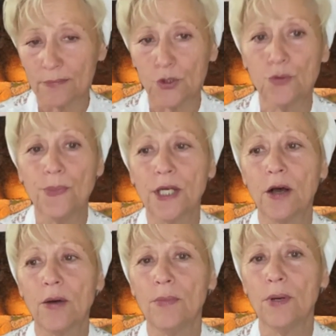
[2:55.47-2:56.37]
to
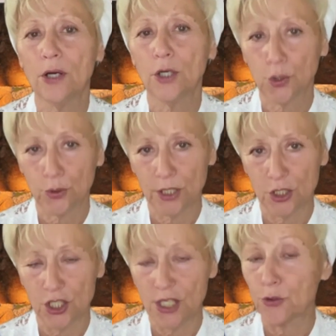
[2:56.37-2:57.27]
become
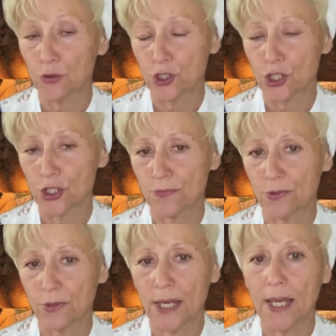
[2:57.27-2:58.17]
kadosh,
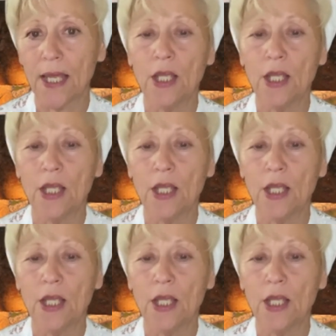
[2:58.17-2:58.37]
okay?